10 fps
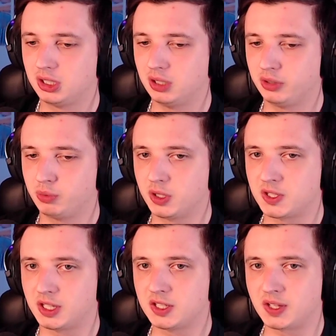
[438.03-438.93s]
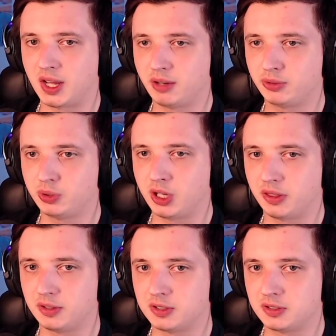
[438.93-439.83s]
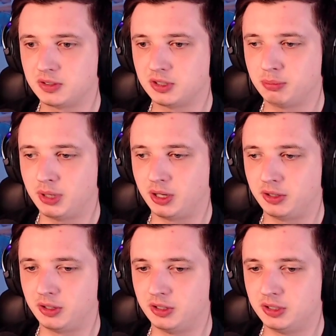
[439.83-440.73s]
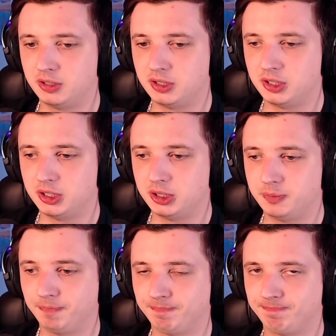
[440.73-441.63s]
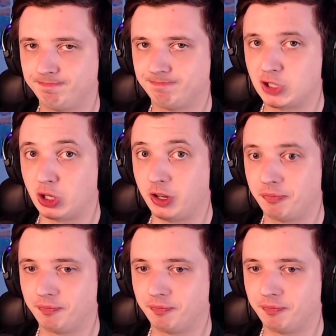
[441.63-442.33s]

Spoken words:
If it was, I guess I have to cut it apart here. Sorry.